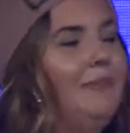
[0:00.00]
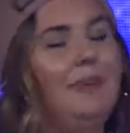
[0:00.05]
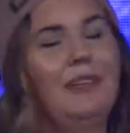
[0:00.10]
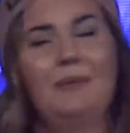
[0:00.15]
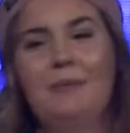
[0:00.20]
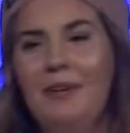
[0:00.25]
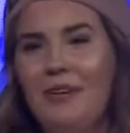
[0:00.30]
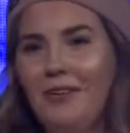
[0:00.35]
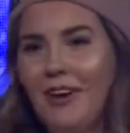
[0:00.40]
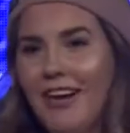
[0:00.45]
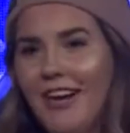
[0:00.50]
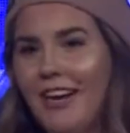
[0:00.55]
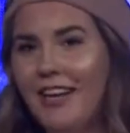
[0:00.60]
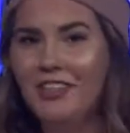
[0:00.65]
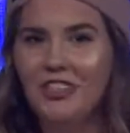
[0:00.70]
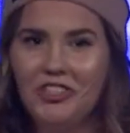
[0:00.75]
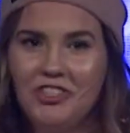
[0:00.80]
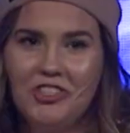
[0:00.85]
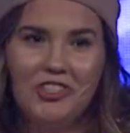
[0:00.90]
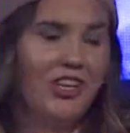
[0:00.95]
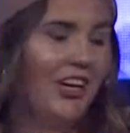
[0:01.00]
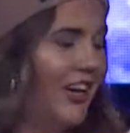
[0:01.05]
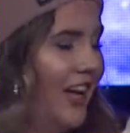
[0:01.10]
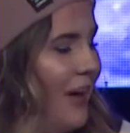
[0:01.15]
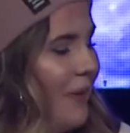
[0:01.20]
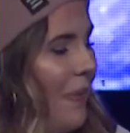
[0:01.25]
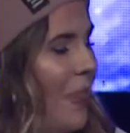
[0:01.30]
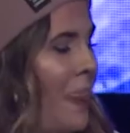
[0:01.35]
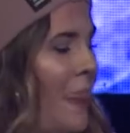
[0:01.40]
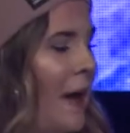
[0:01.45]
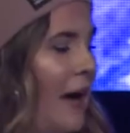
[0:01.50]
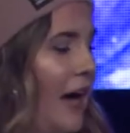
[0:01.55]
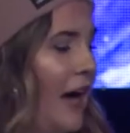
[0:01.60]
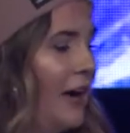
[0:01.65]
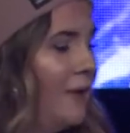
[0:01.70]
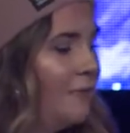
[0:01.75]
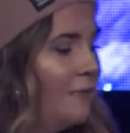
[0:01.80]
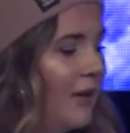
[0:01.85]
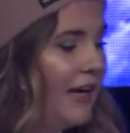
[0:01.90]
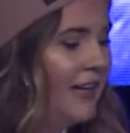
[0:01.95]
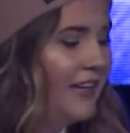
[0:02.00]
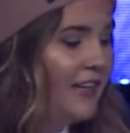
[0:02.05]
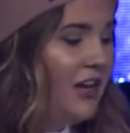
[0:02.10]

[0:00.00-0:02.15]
me to be quiet, I'd just shut up. But